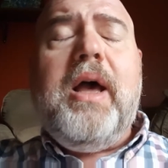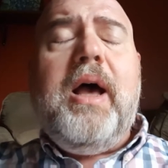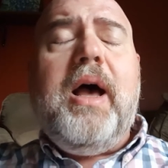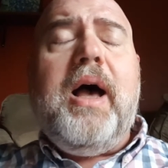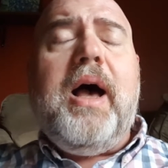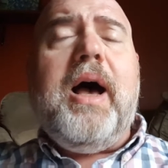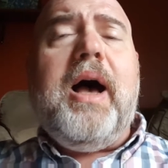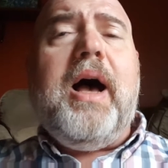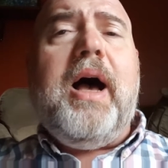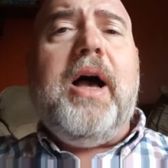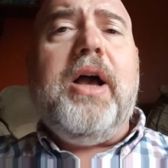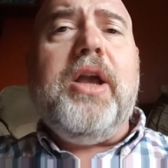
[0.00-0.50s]

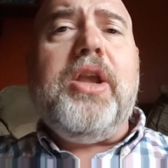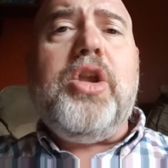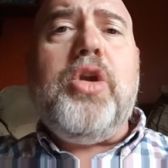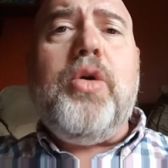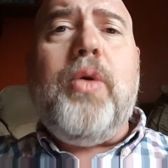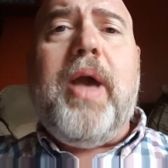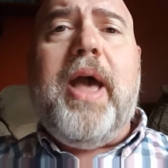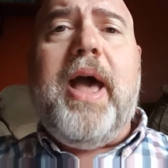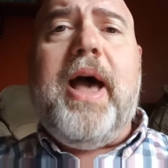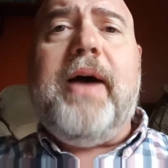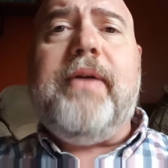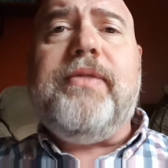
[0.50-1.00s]
You
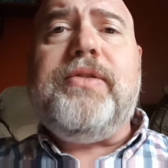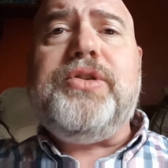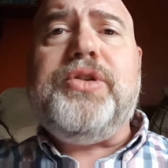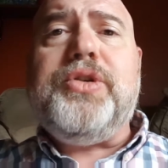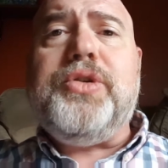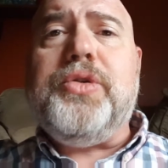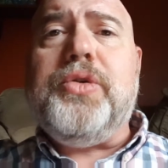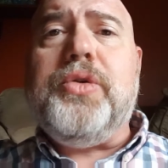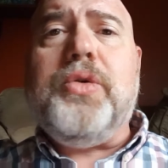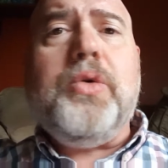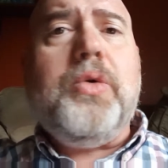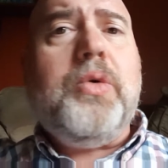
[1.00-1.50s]
have
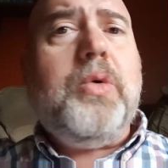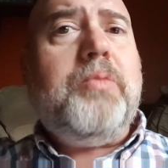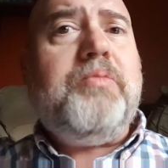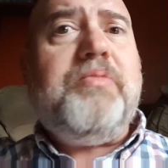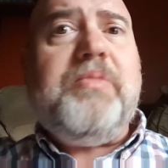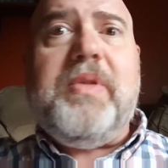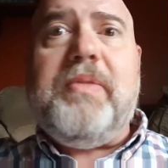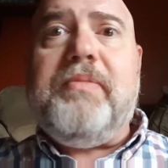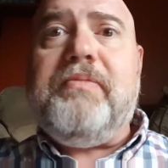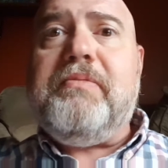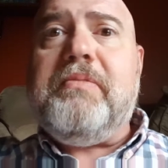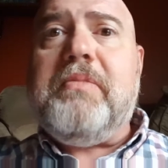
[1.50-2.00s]

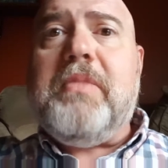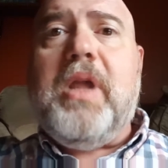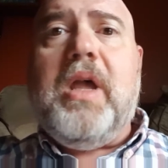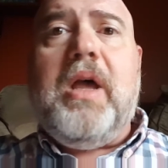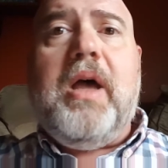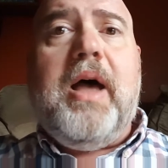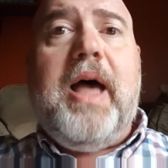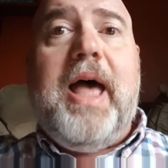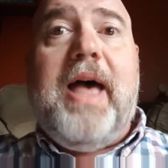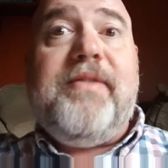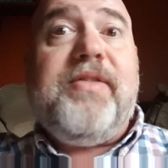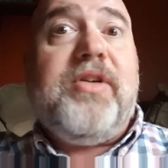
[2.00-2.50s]
to
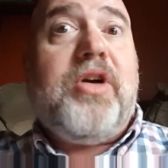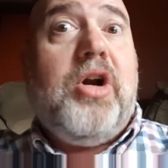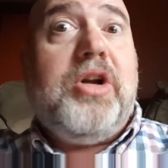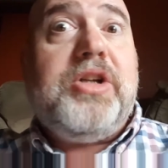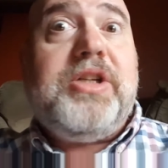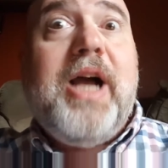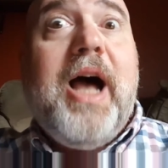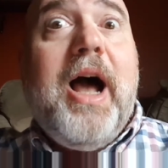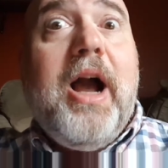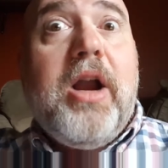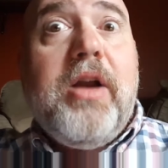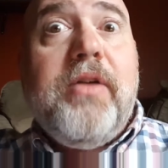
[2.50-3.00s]
have a
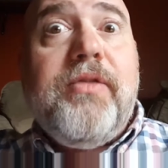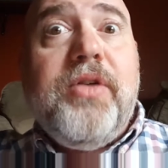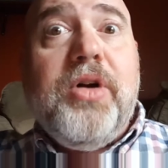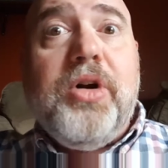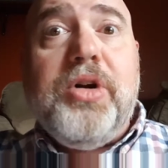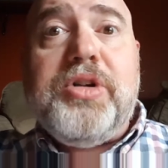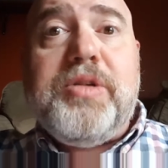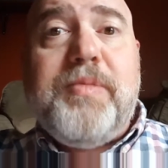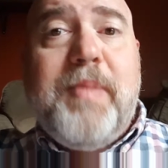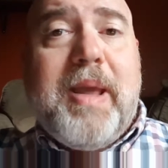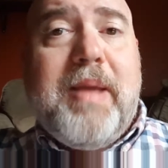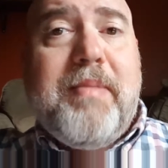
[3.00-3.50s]

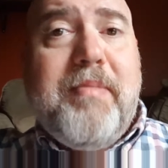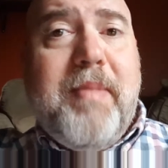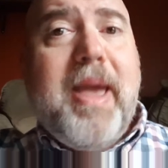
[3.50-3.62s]
cartographer to make